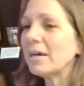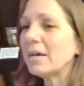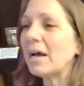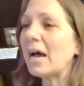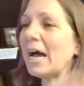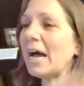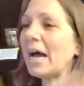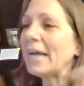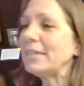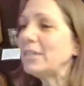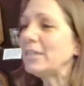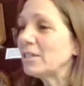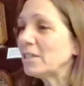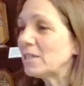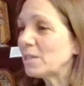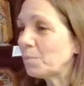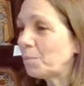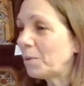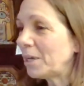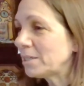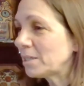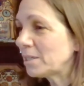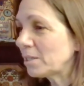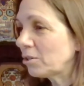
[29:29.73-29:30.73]
I did
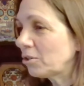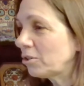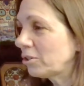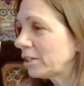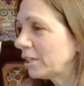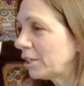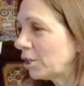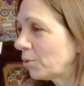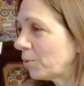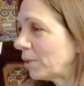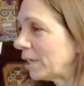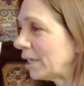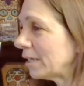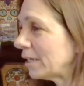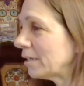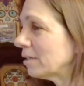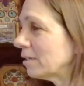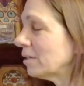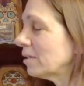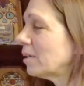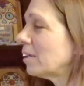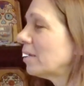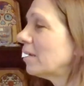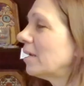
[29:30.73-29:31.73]
space clearing.
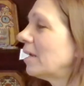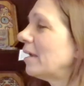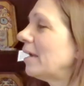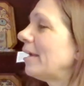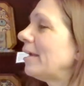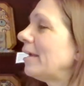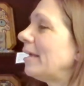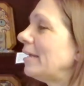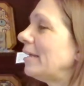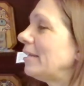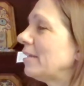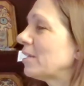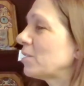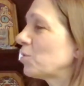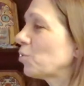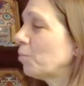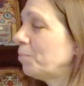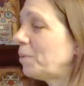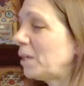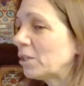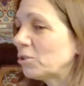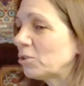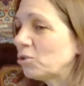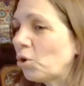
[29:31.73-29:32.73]
This will
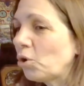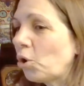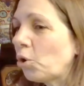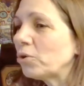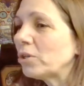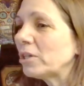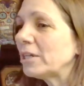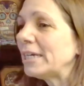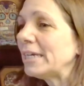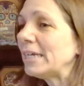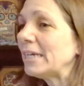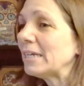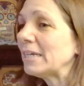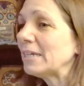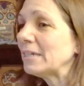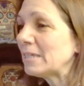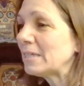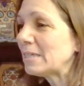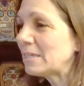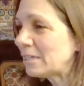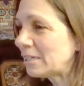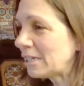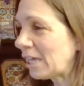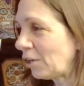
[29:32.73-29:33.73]
be a totally
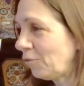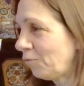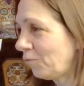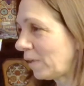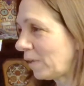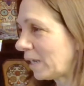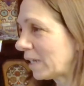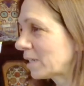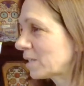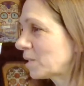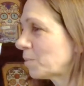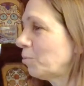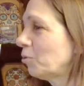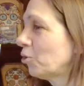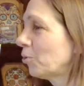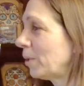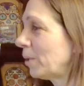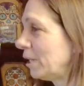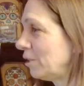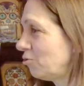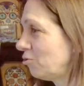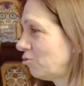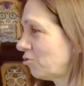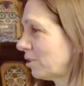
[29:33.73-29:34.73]
safe
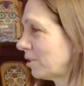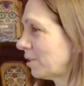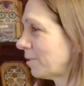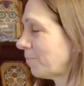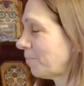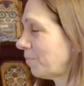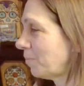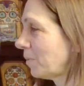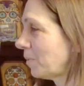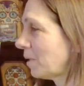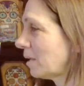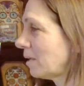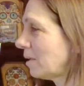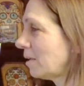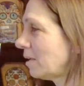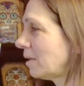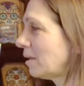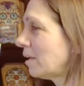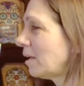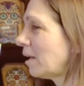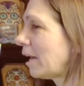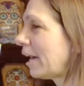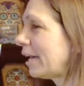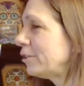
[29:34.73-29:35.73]
exploration.
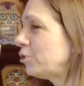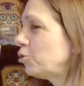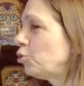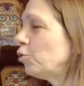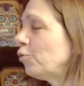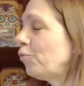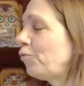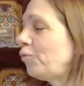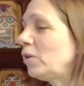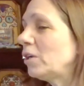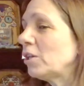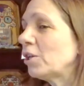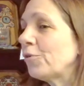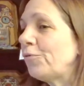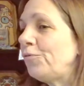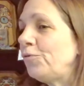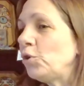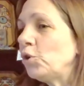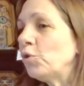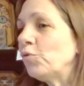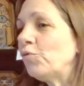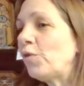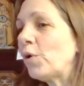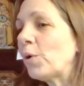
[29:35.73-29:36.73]
I do feel a
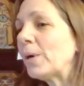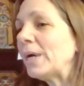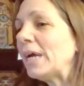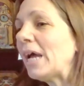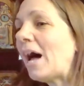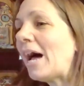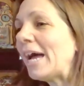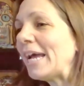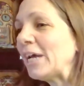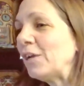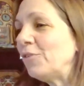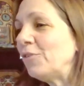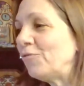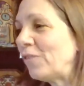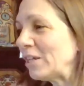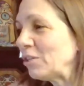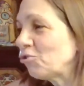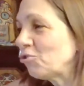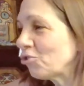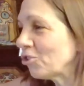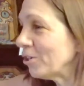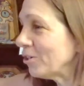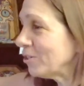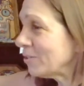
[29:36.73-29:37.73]
few very high
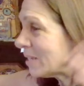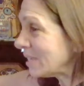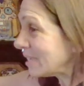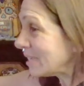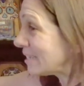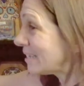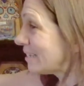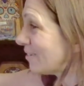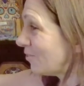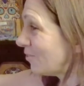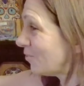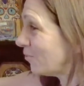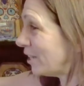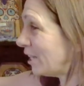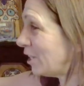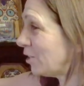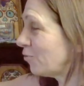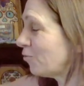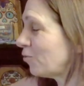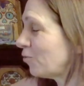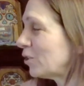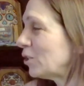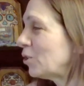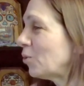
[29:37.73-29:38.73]
adventures
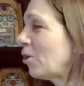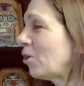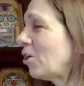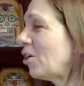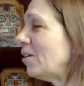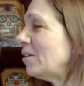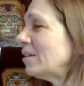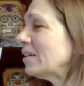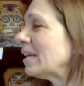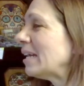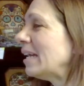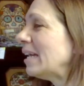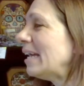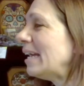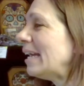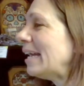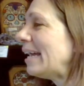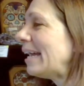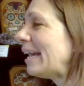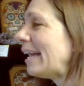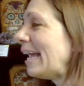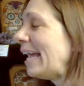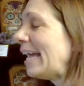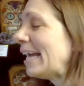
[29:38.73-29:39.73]
waiting for you all.
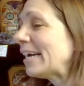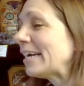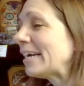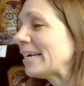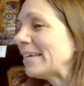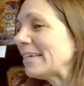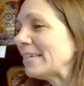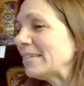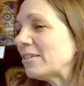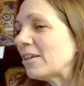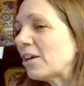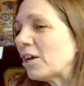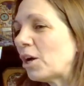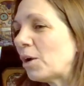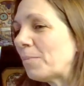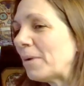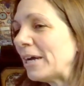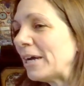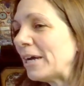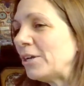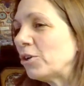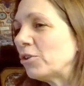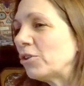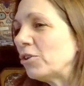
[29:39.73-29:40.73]
And um,
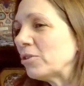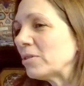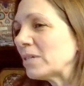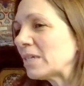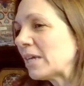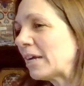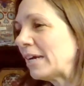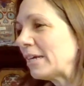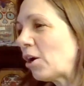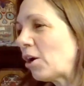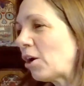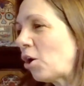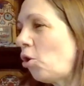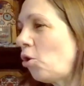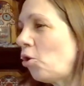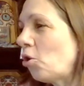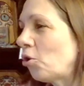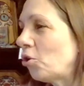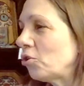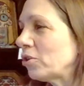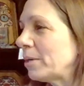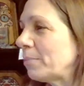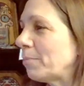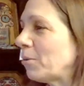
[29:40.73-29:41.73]
I know there's like a
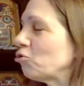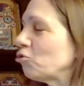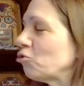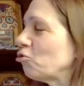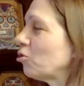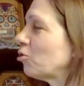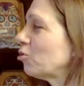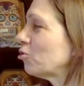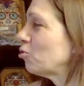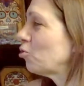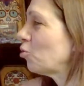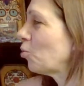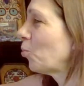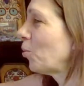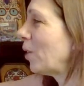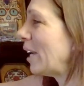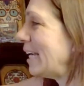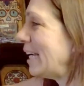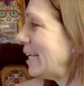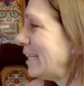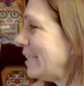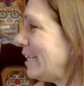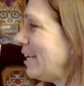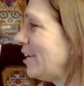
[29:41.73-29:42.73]
whole emotional
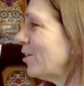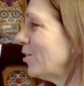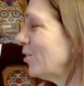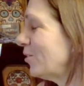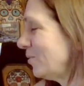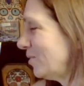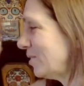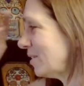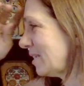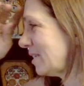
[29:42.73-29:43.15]
terrain here.